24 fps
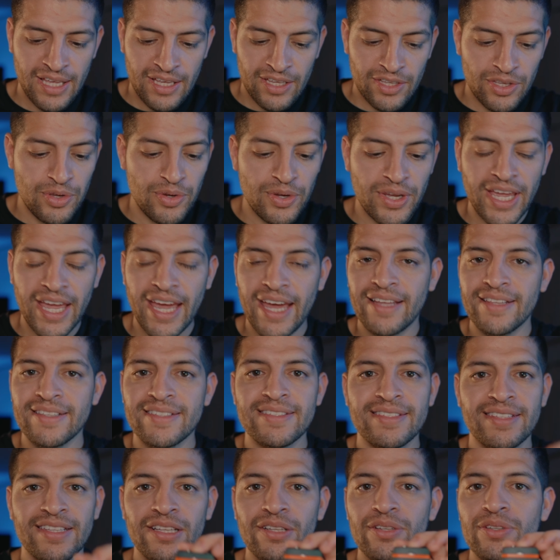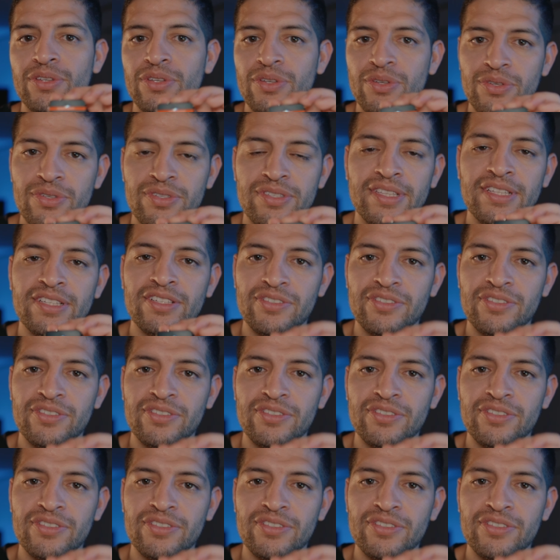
you can still use the